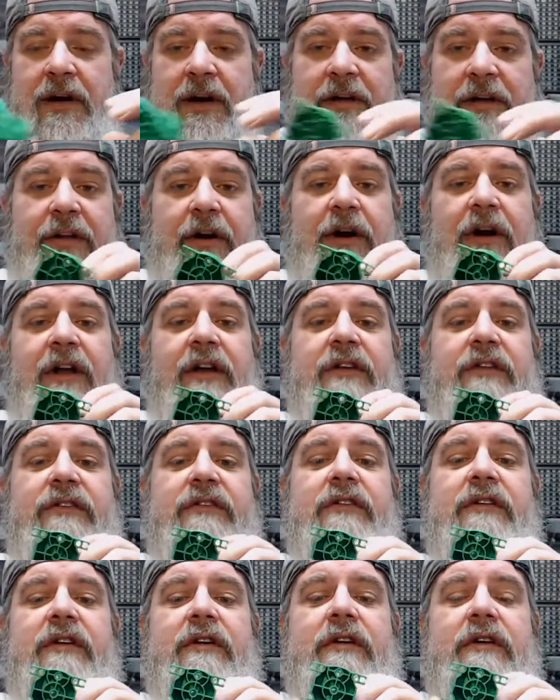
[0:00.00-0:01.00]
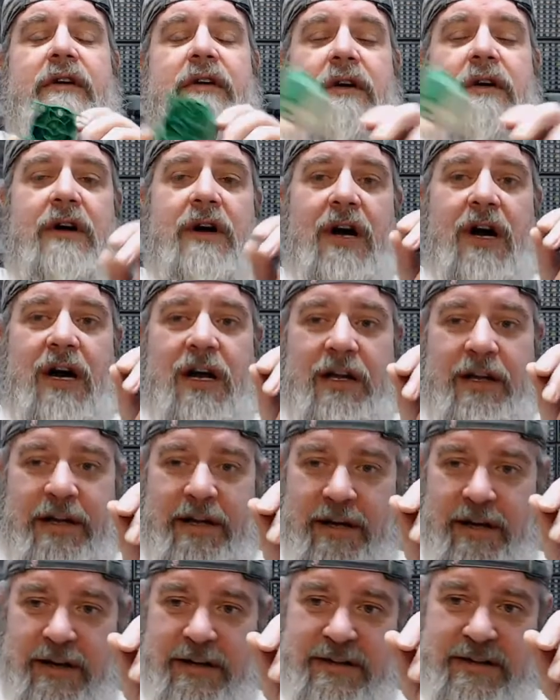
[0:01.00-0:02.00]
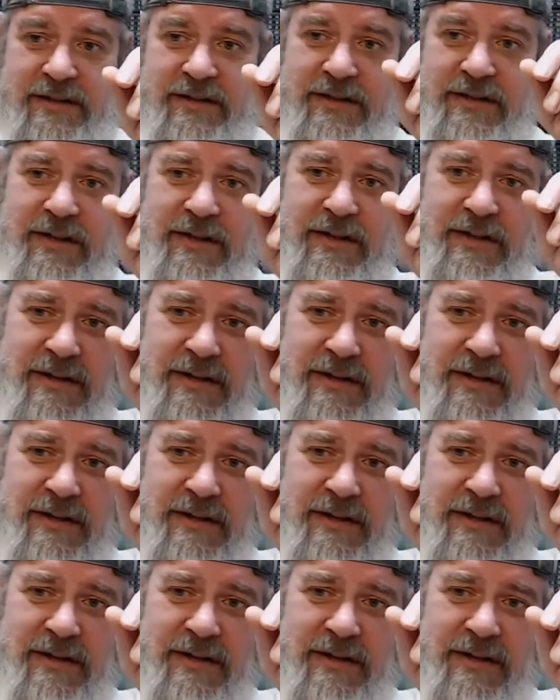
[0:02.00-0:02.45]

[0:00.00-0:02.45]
And there is clearance